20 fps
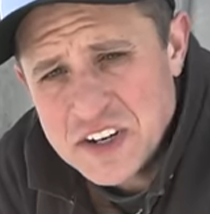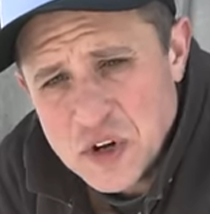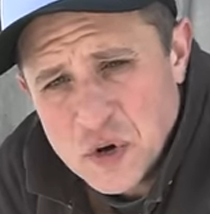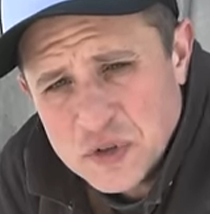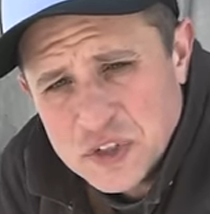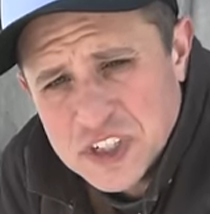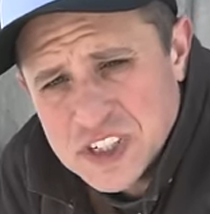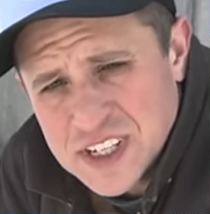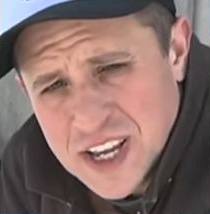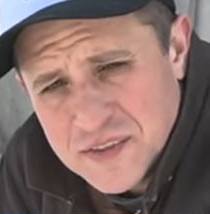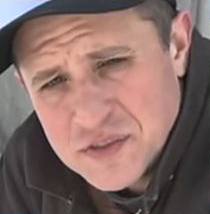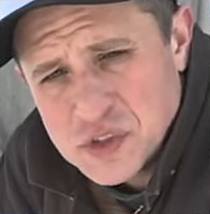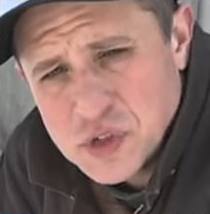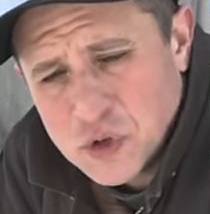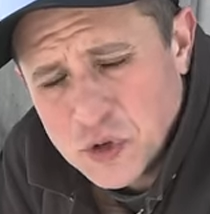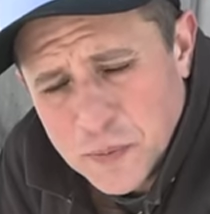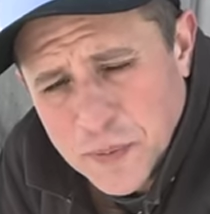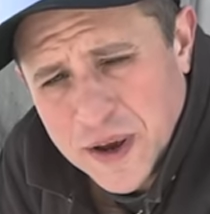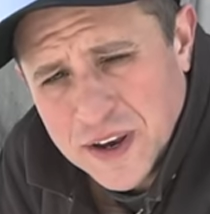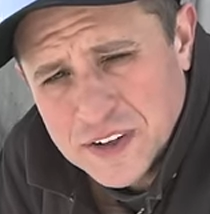I don't just have
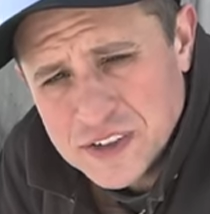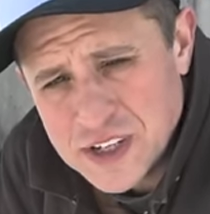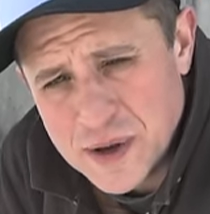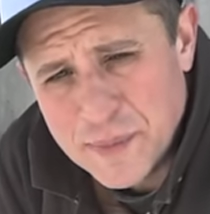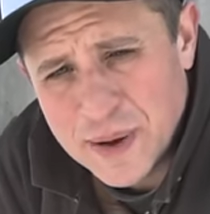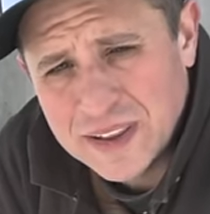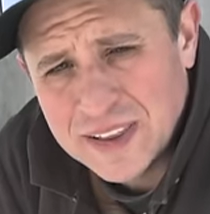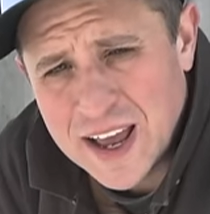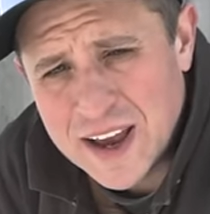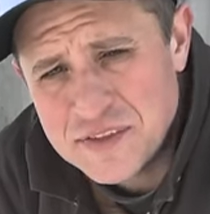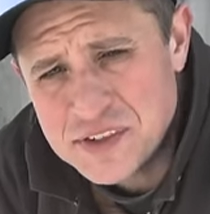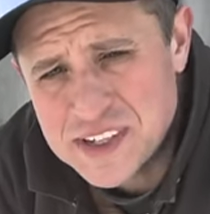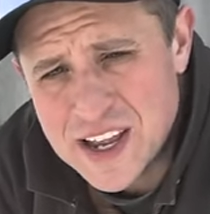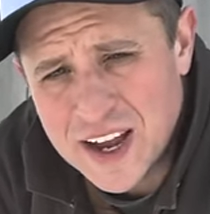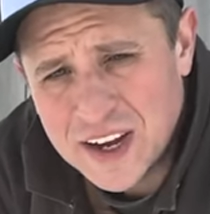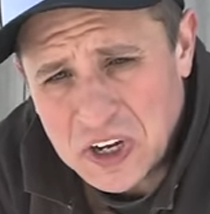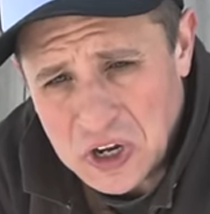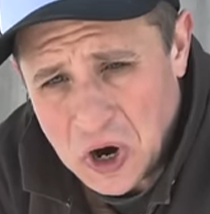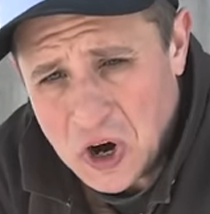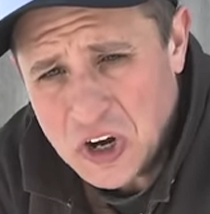solar panels on my
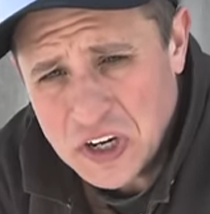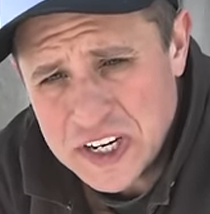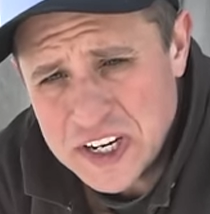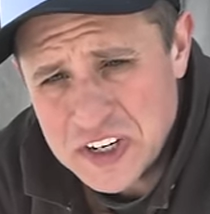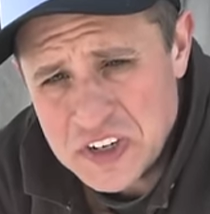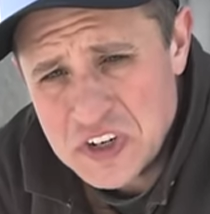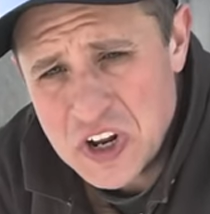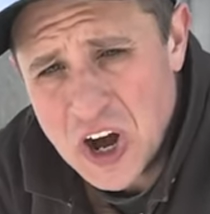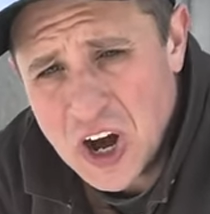livestock guardian